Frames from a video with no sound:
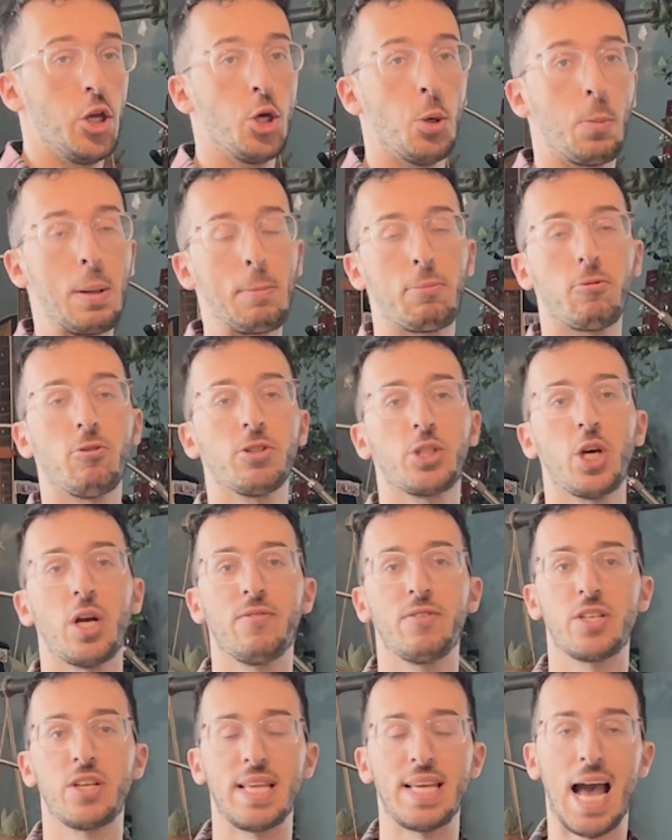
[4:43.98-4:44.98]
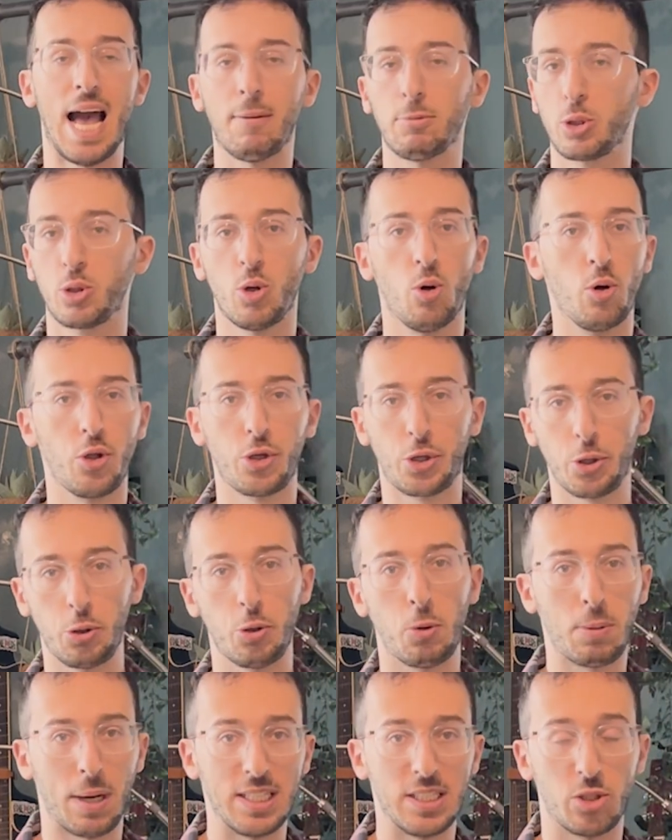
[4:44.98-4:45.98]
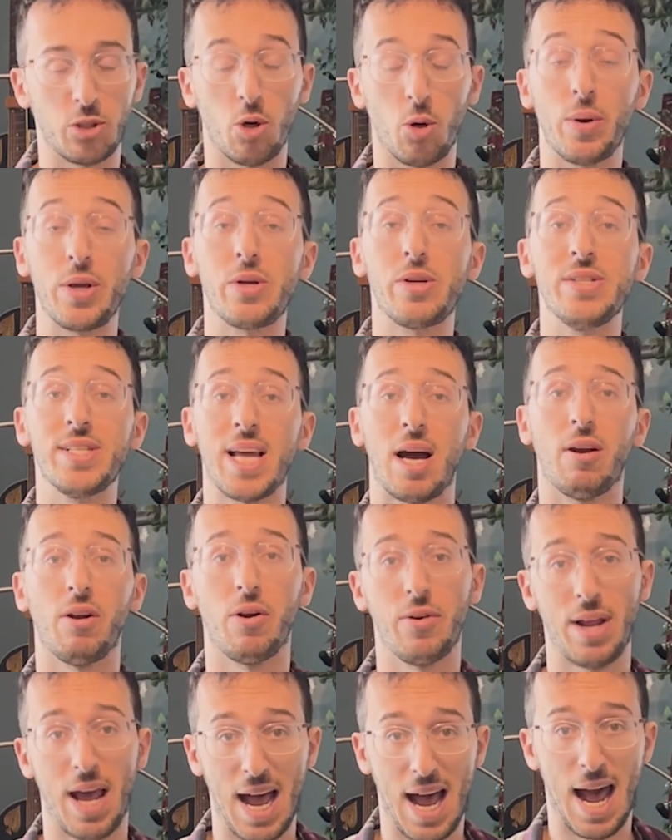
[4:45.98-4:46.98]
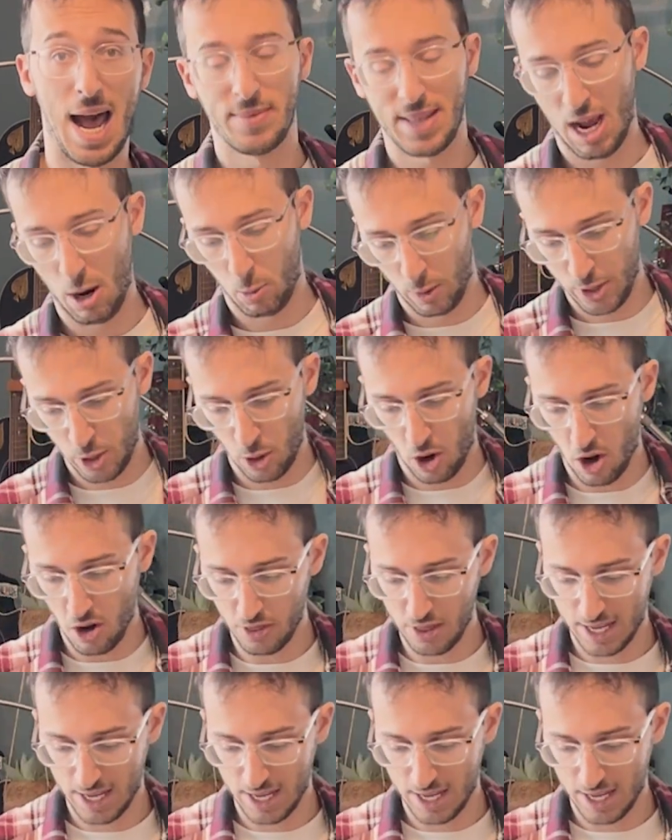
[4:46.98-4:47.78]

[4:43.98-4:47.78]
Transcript: you'll be brought over to the App Store or the Google Play Store where you can download our app. Now, when you're on